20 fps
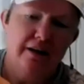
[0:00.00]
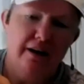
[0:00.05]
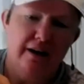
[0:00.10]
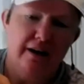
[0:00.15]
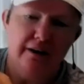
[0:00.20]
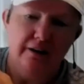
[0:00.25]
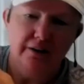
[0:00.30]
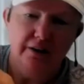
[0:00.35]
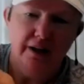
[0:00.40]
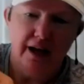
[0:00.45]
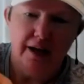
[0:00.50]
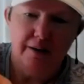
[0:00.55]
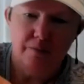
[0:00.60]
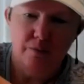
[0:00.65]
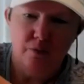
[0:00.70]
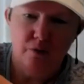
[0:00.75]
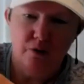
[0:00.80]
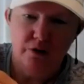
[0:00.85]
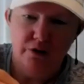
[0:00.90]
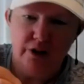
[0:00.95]
got a lot
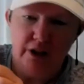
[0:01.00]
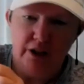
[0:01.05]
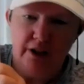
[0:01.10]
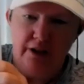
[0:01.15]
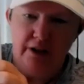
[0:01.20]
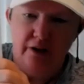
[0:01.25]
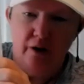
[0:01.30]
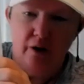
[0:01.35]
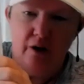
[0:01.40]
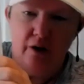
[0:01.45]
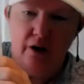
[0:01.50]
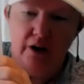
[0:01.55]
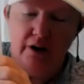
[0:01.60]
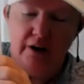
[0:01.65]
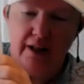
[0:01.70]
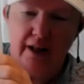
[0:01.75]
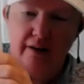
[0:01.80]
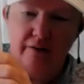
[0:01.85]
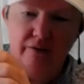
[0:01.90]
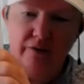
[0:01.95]
more done
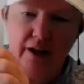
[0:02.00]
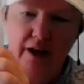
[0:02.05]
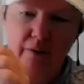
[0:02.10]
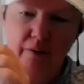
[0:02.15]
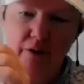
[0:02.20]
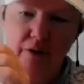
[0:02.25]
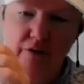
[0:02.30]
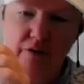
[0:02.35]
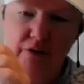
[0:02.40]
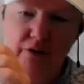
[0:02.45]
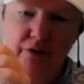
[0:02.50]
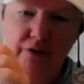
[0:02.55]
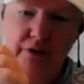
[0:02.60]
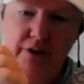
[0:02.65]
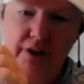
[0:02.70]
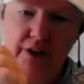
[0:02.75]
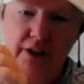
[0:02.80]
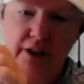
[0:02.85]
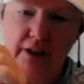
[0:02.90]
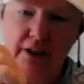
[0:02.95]
on that flower,
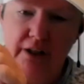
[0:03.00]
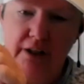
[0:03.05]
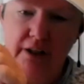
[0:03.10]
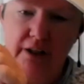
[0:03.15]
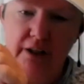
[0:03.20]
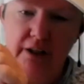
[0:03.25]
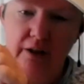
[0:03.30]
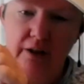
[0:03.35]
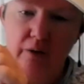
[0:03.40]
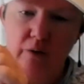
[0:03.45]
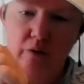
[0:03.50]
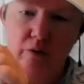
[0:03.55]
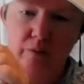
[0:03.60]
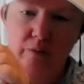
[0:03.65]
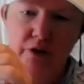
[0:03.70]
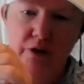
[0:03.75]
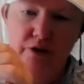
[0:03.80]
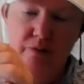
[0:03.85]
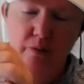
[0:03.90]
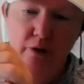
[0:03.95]
filled in a
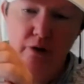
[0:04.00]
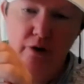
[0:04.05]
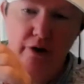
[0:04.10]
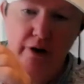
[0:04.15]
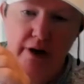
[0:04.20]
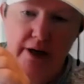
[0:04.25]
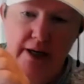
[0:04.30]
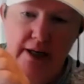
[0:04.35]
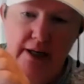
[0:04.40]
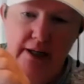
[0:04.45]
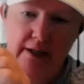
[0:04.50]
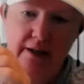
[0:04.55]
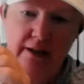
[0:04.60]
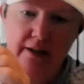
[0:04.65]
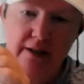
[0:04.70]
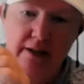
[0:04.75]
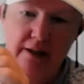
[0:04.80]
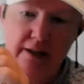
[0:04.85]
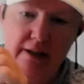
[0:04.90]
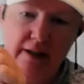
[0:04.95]
whole bunch more green.
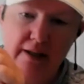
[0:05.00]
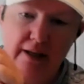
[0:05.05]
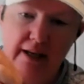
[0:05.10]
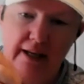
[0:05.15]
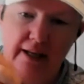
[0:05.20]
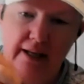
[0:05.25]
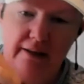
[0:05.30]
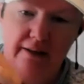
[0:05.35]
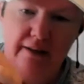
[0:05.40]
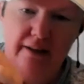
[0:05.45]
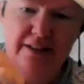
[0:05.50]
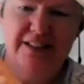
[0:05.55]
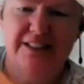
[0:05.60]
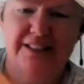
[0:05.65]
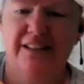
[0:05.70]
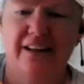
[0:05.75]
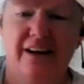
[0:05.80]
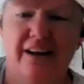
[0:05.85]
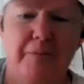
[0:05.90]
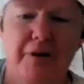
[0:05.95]
And
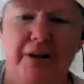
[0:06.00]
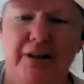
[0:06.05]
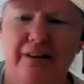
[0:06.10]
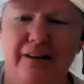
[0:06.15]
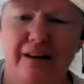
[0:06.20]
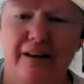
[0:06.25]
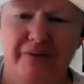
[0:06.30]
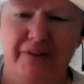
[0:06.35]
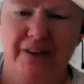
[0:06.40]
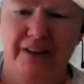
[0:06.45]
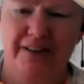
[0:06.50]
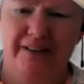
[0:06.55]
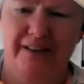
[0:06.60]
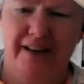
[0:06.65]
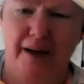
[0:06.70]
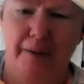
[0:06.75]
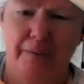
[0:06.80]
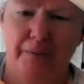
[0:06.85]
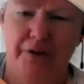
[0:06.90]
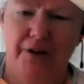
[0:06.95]
I mean, love the
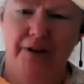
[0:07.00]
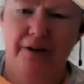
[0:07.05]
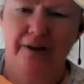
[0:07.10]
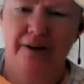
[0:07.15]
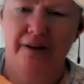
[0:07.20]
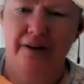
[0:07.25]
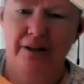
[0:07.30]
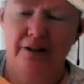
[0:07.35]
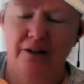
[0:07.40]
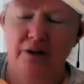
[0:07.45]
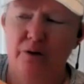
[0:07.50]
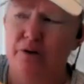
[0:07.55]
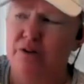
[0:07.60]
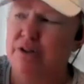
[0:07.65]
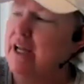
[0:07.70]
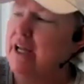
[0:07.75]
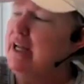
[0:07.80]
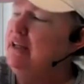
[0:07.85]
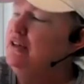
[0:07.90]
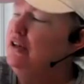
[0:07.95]
depth. There
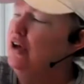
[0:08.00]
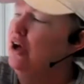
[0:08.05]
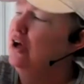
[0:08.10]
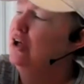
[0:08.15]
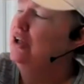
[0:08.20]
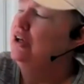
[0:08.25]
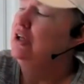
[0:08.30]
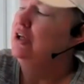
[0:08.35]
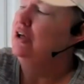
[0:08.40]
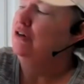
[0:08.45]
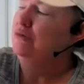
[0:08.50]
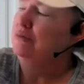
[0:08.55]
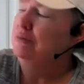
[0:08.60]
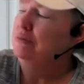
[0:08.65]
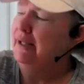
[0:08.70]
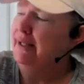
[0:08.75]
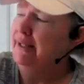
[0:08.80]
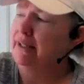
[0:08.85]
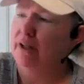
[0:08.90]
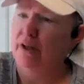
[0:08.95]
is a ton of
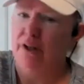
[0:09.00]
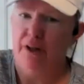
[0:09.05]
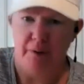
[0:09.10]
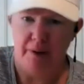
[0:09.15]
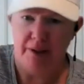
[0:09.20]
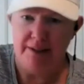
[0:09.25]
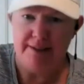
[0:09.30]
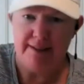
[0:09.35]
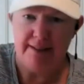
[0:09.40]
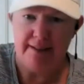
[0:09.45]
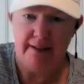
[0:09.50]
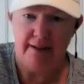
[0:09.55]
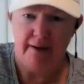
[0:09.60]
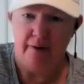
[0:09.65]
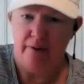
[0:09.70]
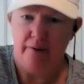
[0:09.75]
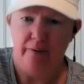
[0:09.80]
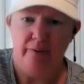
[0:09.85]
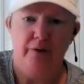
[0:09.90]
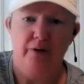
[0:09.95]
blended threads in
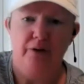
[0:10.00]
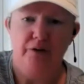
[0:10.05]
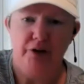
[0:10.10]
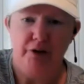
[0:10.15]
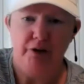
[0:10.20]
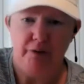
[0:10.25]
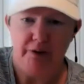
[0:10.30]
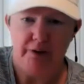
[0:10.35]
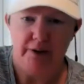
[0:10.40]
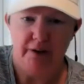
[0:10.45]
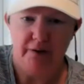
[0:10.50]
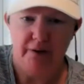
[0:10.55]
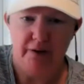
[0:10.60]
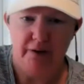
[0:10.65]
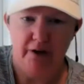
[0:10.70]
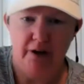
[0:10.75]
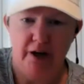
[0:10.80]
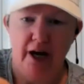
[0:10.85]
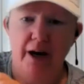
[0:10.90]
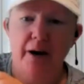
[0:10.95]
there. I don't know if you can tell
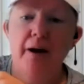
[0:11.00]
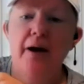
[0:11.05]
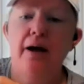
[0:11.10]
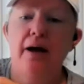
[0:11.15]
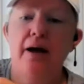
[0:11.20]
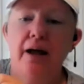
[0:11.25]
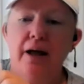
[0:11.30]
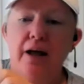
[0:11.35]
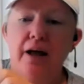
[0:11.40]
that or not,